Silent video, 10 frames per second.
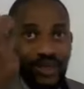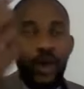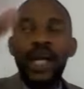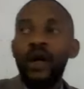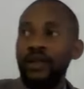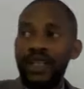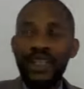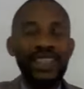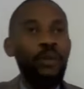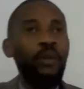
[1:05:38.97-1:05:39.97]
Okay, I'll give an
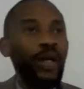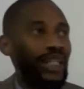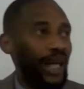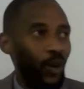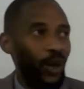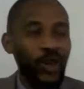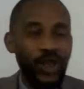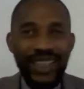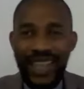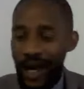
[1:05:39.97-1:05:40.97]
example, and I want
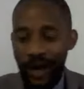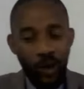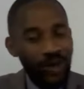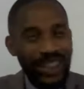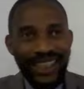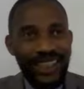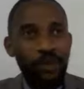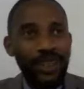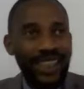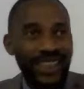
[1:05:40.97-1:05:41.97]
to. I hope this
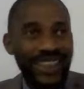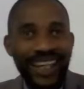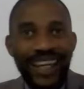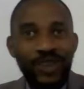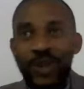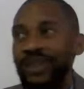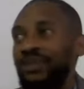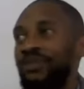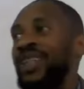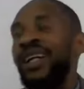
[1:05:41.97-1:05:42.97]
example is just the last one.
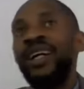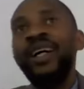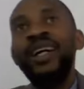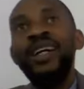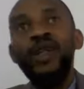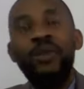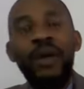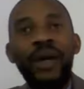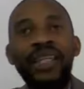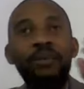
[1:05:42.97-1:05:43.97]
You
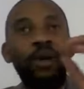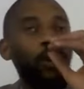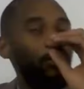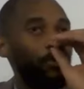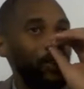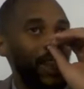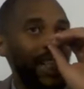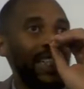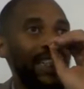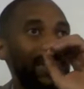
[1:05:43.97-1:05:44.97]
remember in the book of
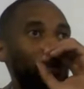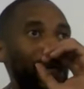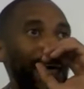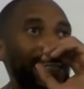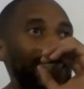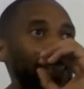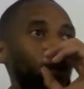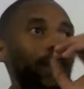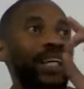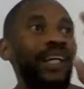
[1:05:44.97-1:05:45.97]
Genesis, chapter 18,
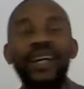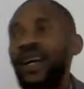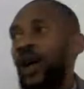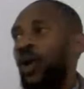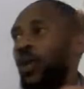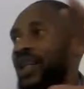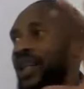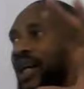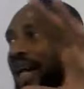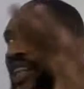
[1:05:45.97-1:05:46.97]
when the when
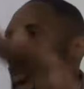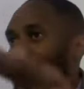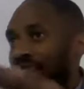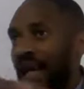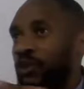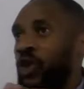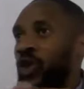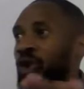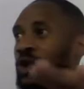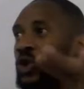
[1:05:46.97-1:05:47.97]
the angels came
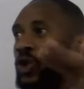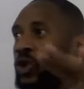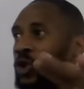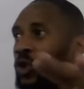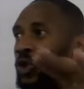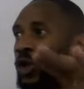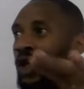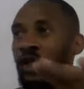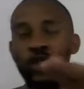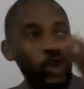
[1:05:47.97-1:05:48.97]
to to to
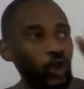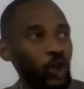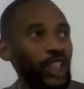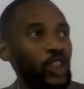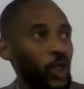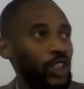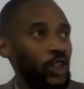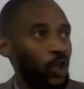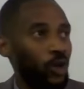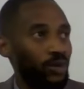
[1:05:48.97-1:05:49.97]
to, to destroy
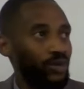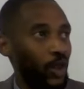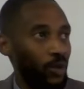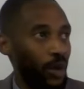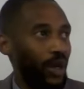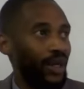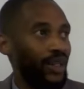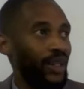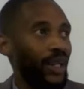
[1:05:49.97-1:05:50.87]
Sodom. You remember,